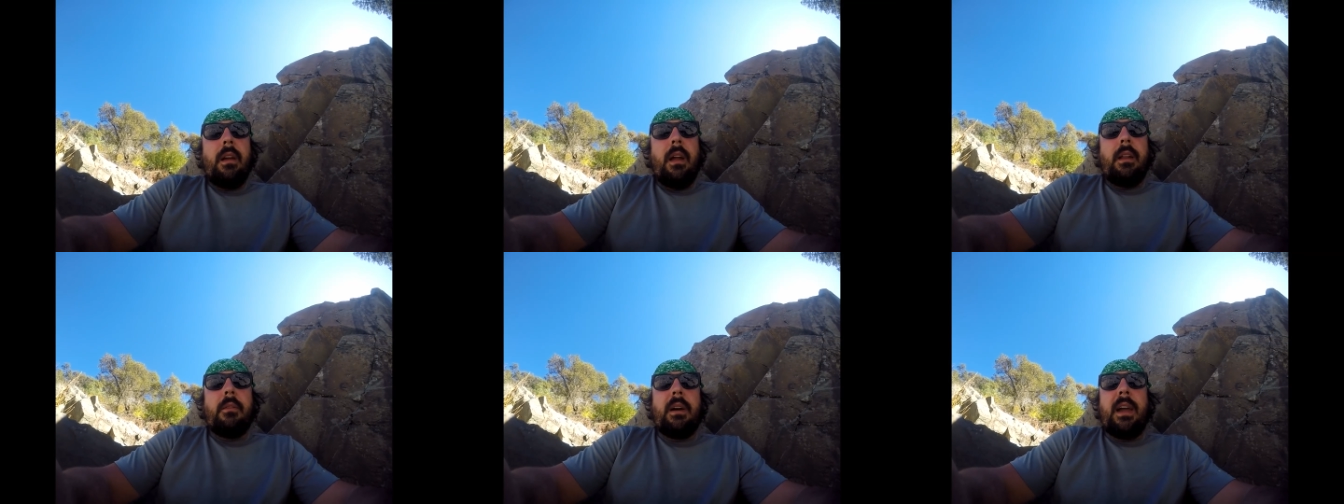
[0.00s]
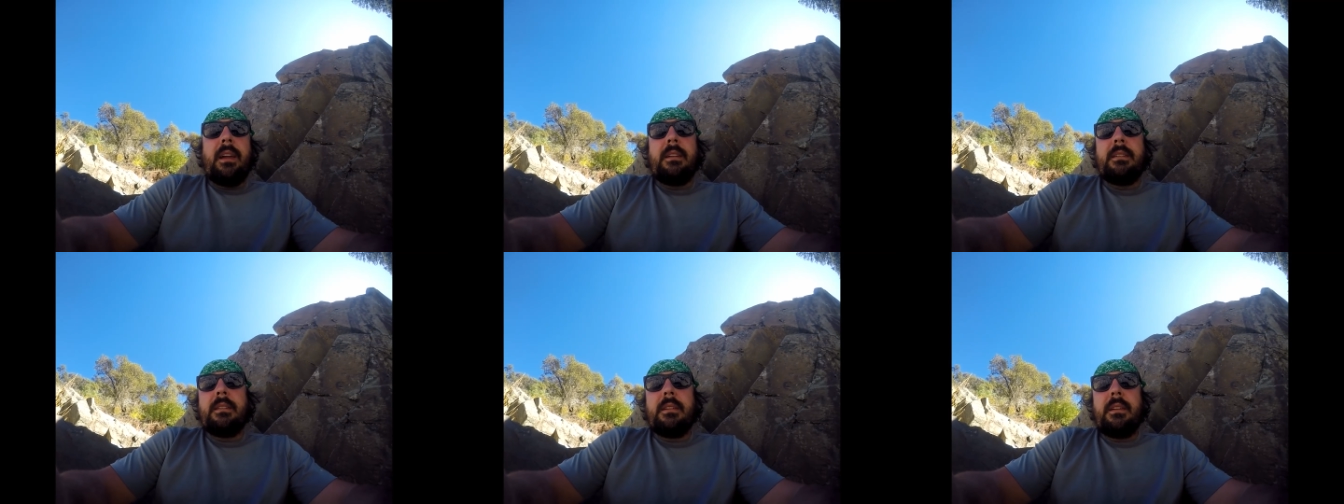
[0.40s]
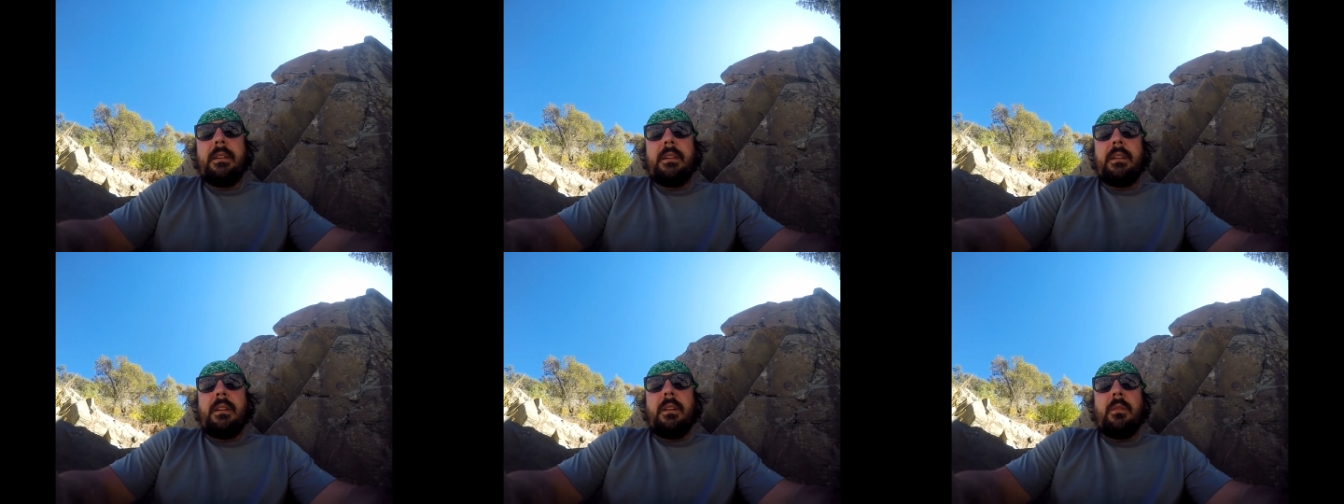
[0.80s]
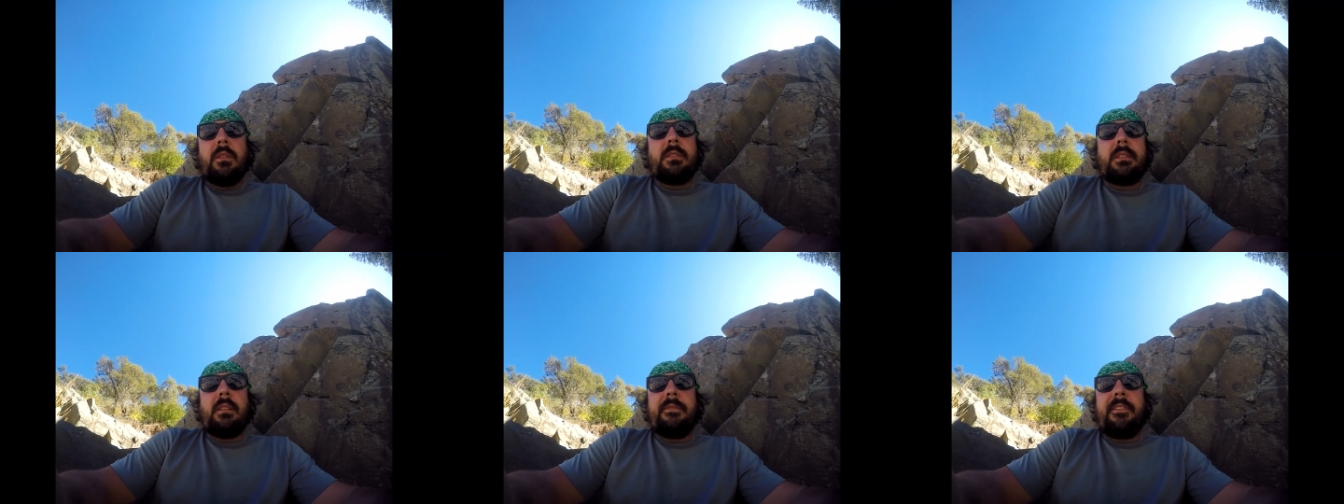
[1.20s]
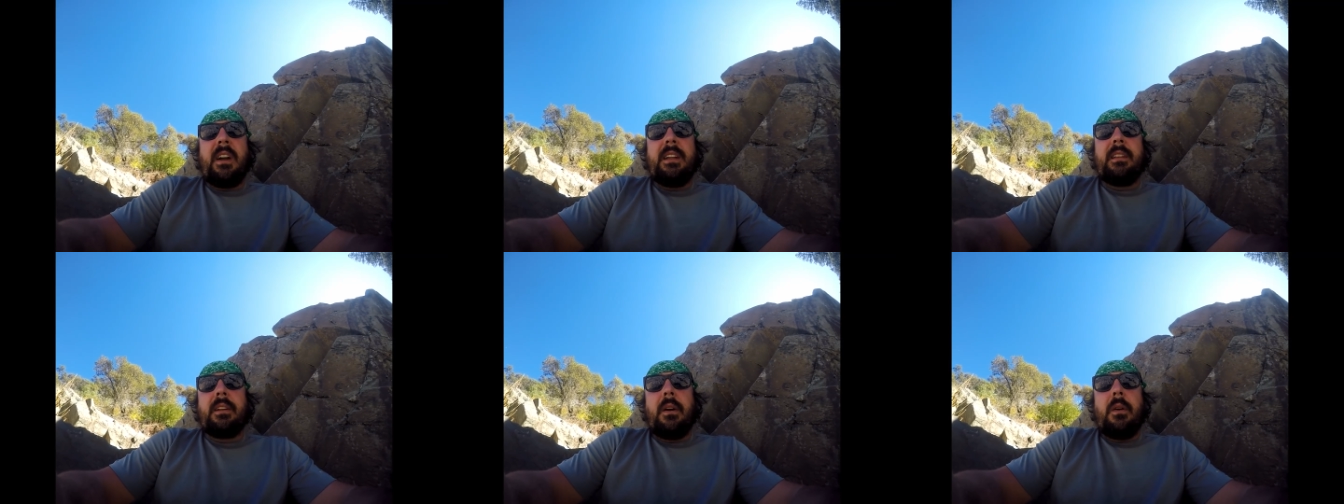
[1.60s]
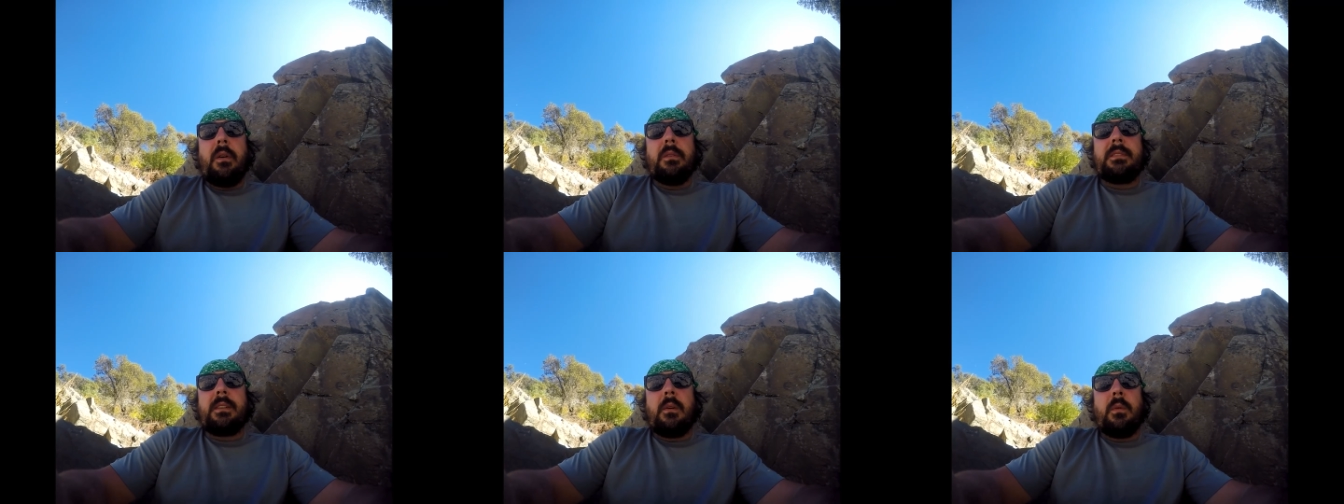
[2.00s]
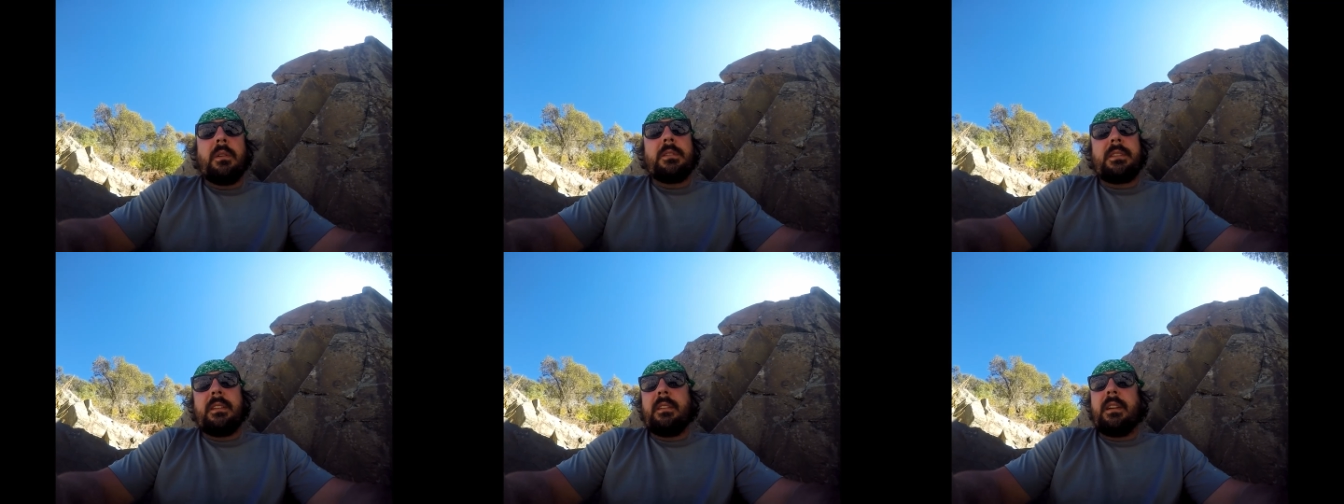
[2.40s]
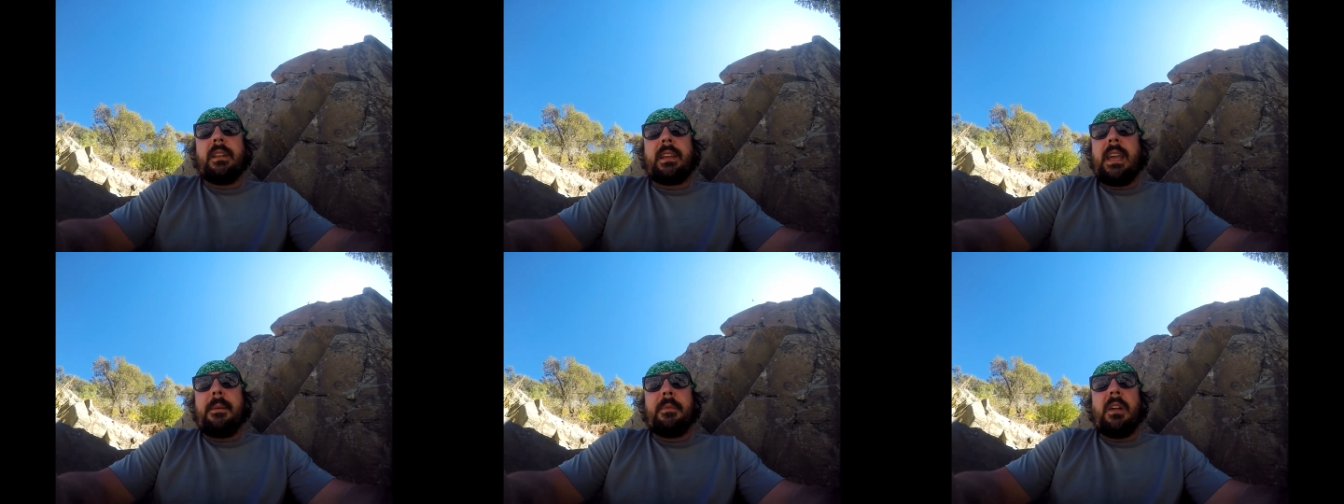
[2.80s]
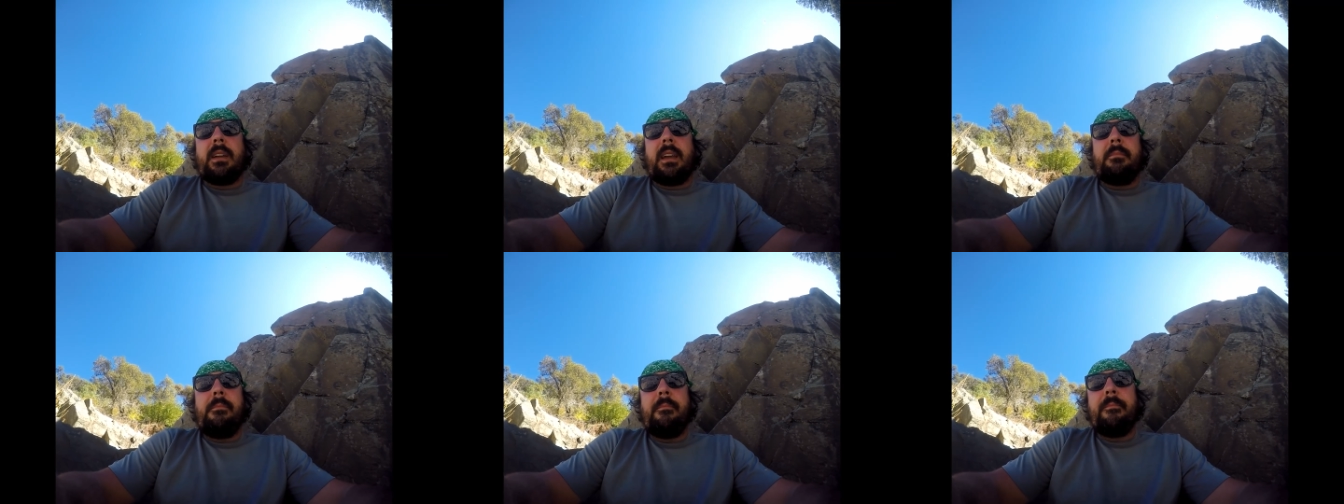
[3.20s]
Anyway, we're still finding gold, so we're still going to keep looking.